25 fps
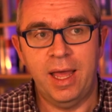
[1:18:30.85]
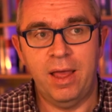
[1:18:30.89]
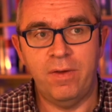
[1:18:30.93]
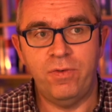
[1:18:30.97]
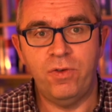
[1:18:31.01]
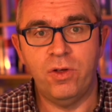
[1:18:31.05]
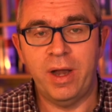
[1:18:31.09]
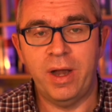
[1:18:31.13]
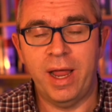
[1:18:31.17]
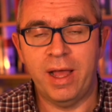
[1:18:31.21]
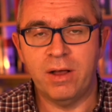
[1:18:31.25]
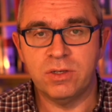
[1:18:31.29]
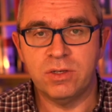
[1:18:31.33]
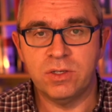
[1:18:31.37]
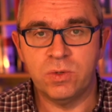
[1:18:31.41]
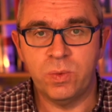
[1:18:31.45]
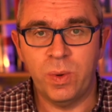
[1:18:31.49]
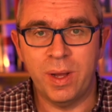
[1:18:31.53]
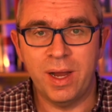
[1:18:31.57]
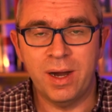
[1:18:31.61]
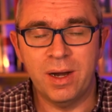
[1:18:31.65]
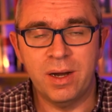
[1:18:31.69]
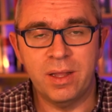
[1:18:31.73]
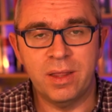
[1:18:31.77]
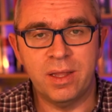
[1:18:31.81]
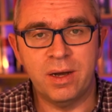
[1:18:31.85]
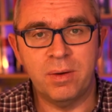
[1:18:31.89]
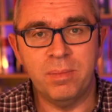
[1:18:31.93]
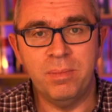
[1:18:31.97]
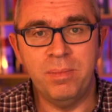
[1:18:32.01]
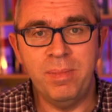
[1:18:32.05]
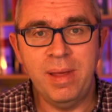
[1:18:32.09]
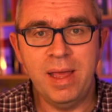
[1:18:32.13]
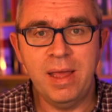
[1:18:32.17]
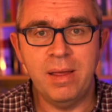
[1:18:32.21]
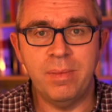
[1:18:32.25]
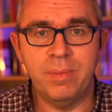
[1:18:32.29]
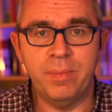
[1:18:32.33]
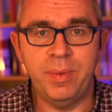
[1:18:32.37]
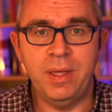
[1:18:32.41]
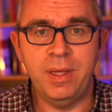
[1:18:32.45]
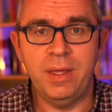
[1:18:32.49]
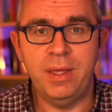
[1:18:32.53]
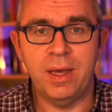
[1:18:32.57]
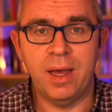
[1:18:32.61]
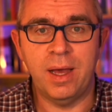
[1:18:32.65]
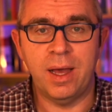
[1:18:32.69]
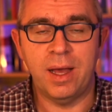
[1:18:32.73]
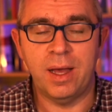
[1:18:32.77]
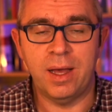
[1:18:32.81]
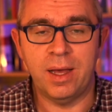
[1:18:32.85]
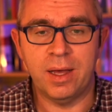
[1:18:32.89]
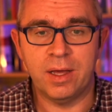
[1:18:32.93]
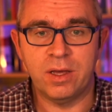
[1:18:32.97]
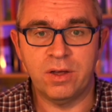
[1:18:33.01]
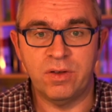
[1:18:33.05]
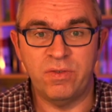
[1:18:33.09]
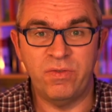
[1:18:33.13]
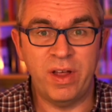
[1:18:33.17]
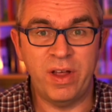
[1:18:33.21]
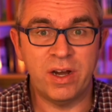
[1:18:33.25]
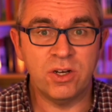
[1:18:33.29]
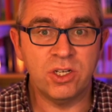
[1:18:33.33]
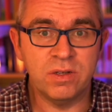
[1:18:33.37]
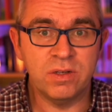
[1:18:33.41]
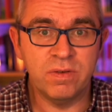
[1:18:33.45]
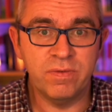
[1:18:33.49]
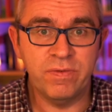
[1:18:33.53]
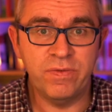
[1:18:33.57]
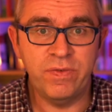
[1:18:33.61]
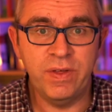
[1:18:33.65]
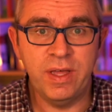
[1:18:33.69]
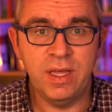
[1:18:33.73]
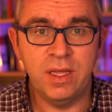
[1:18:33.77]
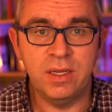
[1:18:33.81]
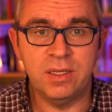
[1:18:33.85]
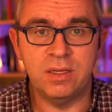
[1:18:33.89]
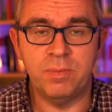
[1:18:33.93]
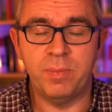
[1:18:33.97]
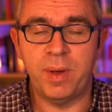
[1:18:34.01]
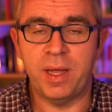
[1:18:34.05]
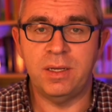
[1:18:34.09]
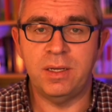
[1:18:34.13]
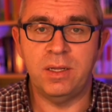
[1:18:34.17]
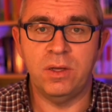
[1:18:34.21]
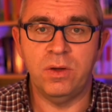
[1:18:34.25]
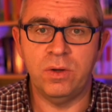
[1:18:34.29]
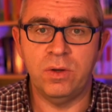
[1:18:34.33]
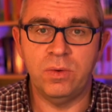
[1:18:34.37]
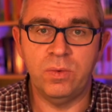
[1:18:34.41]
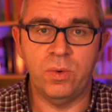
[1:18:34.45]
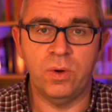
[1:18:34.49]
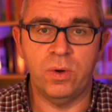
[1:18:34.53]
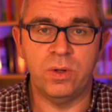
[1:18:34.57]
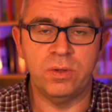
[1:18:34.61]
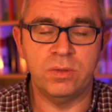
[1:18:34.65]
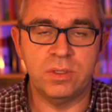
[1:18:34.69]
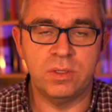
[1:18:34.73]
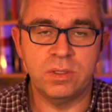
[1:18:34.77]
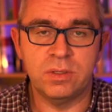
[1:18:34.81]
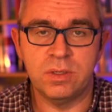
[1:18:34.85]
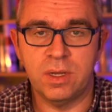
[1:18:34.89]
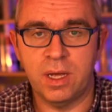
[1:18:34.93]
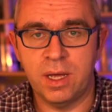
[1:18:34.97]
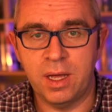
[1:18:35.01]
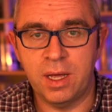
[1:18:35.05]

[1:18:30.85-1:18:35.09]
If you're elsewhere, there may be a conversion fee depending on what